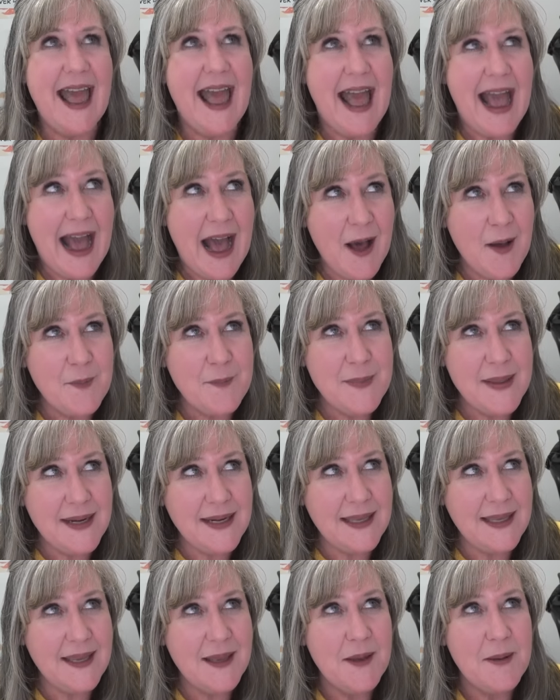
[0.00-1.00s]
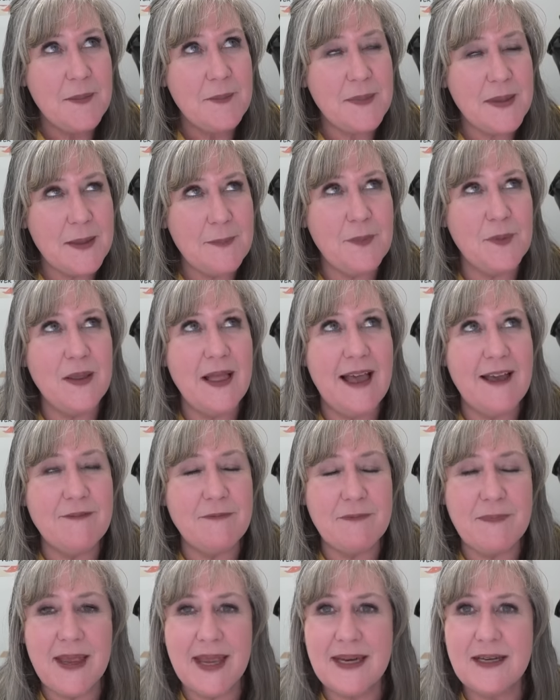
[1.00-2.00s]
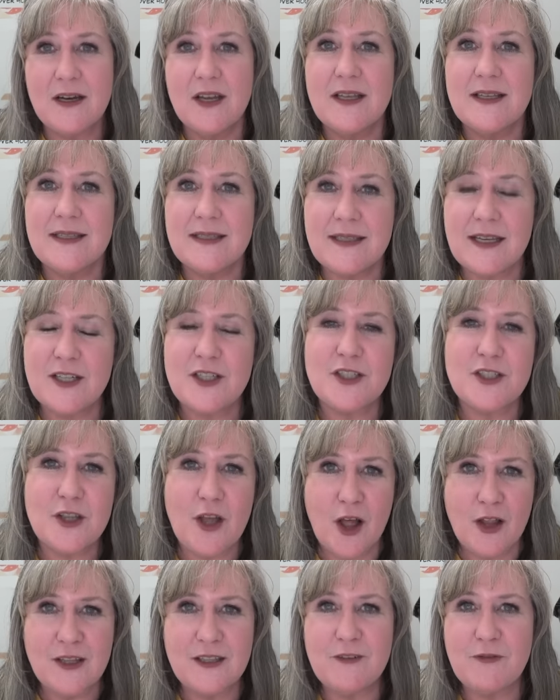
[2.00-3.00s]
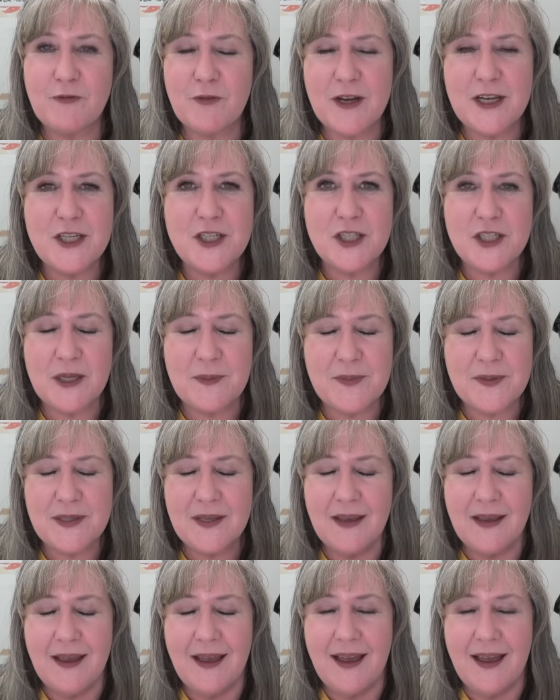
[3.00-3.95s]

how many people have made such solid friendships